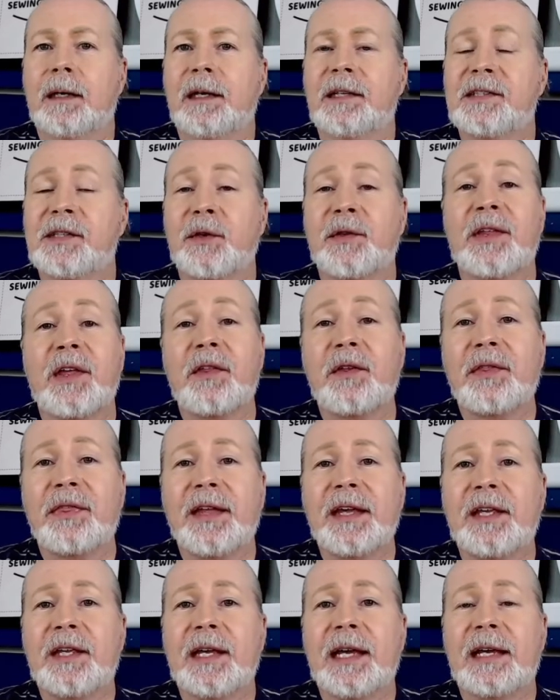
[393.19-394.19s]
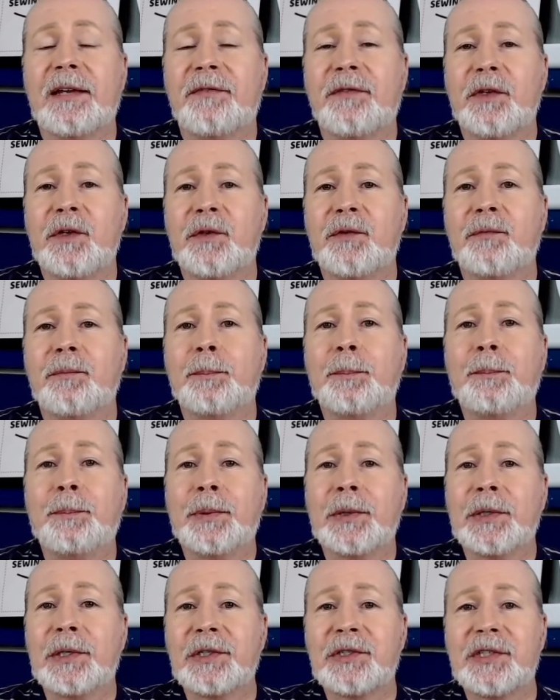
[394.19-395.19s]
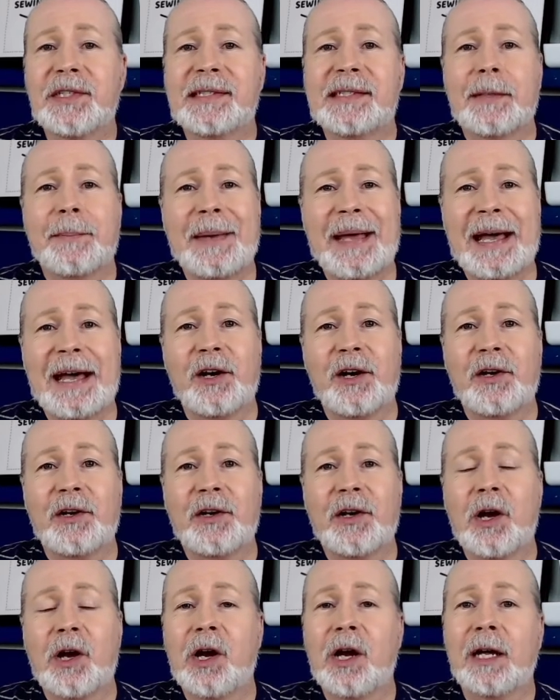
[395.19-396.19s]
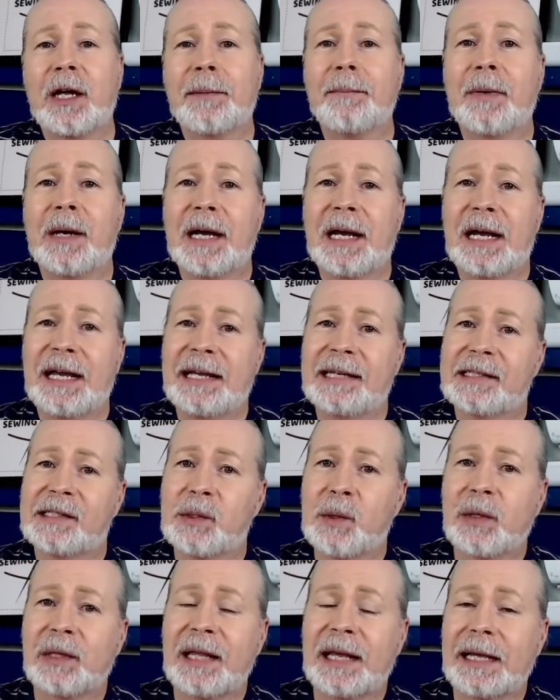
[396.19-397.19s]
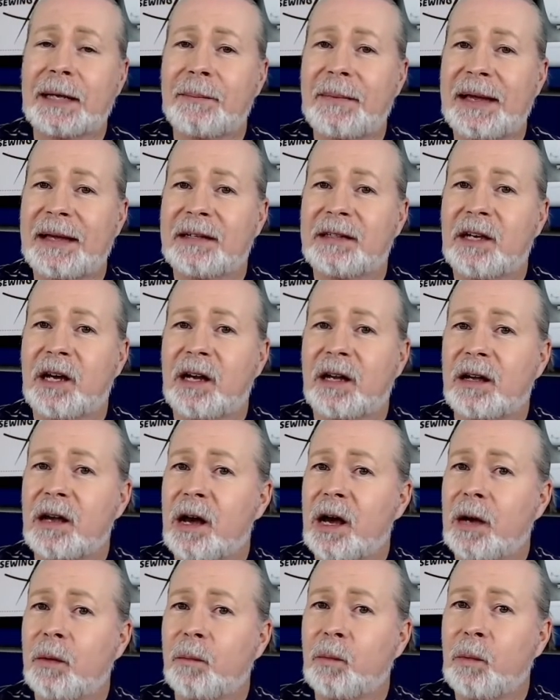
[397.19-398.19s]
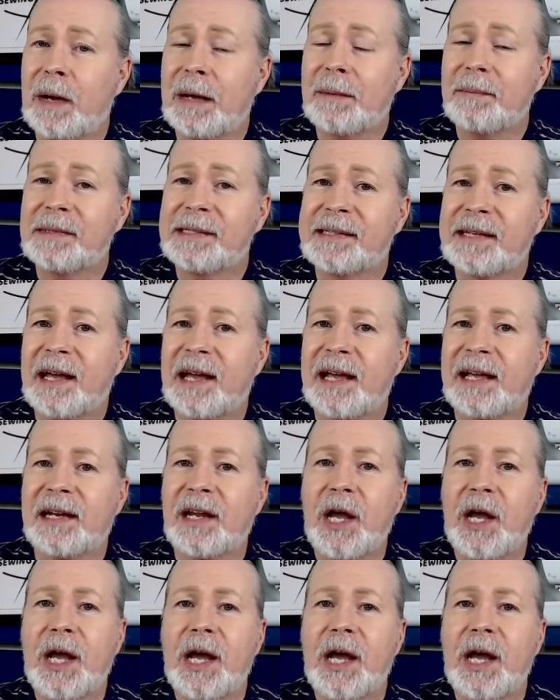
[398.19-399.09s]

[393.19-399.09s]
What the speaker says: So the other thing, if you've purchased a pattern on my sewItLikeAman.com website,